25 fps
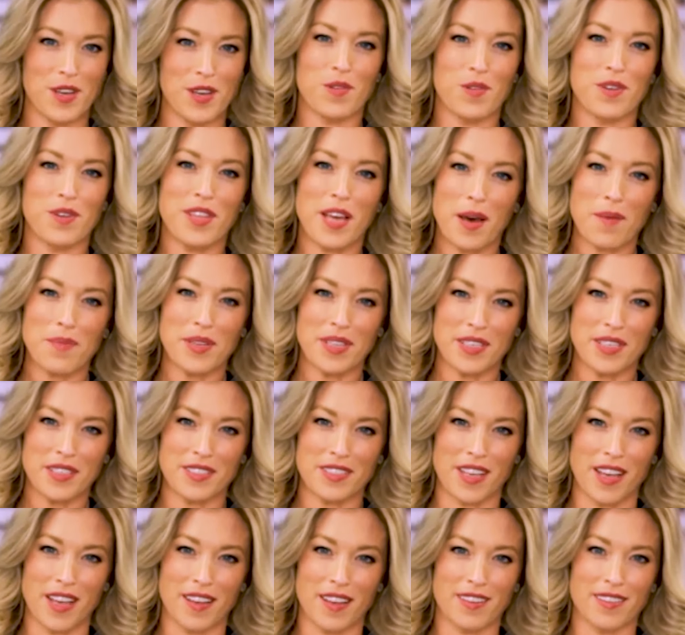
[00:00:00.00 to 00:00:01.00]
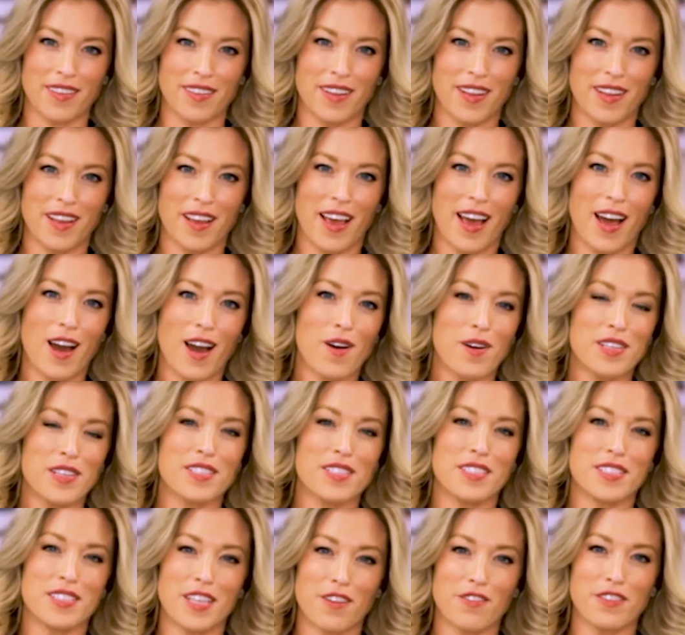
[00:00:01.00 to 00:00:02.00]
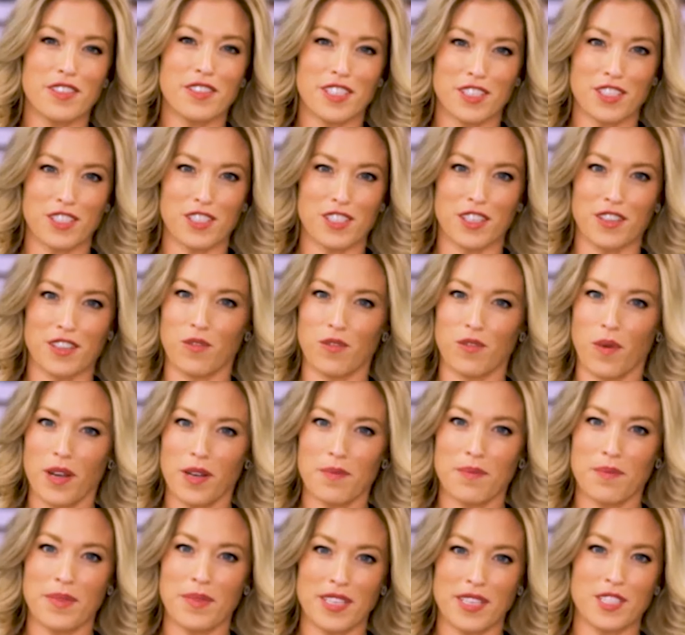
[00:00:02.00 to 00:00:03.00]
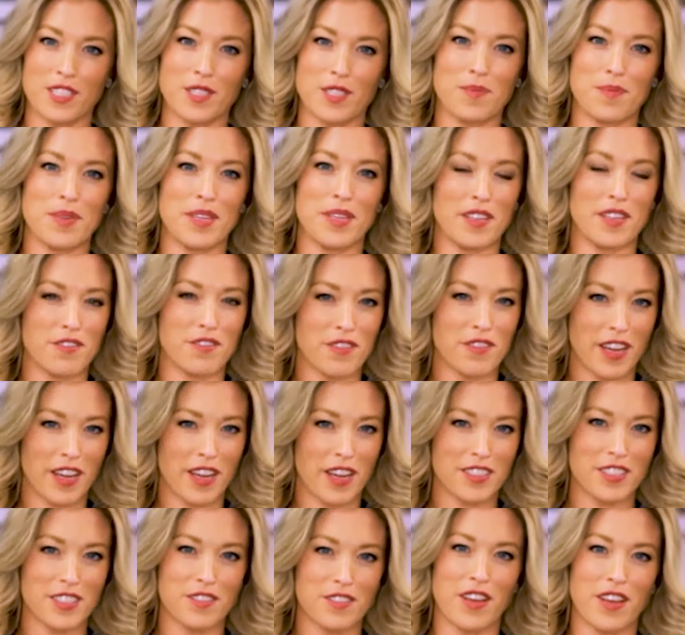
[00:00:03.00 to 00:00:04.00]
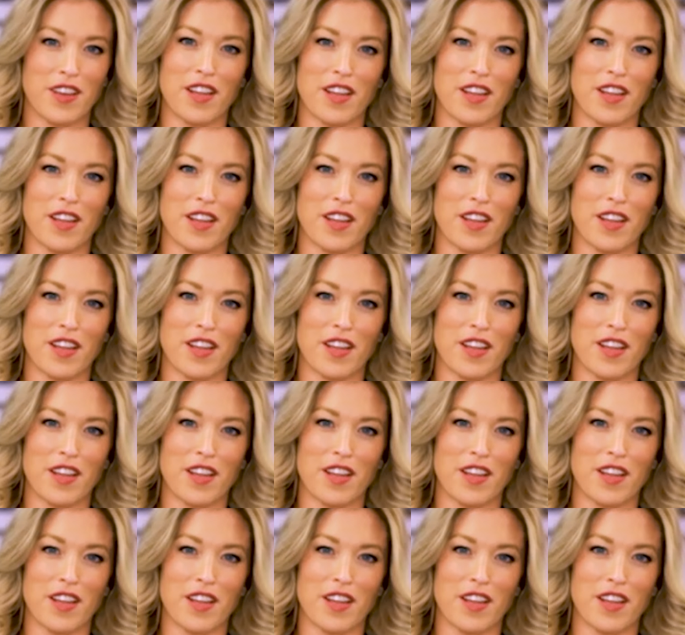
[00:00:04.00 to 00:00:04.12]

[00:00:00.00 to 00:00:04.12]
With that being said, how has the definition of what it means to be an effective